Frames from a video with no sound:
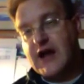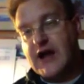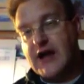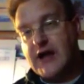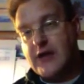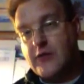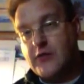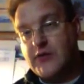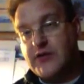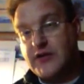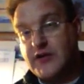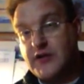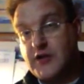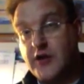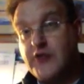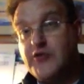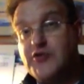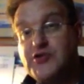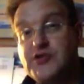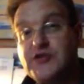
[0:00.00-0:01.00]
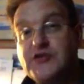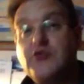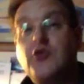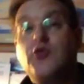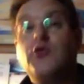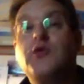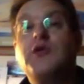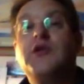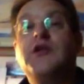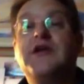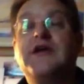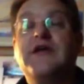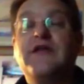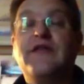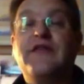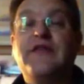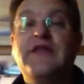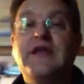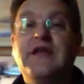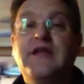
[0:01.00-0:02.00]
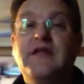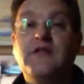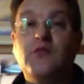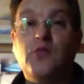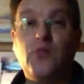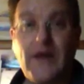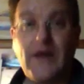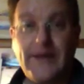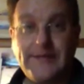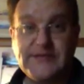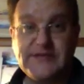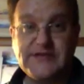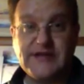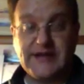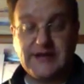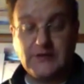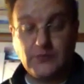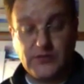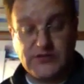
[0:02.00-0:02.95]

I would encourage you to go and look at the website,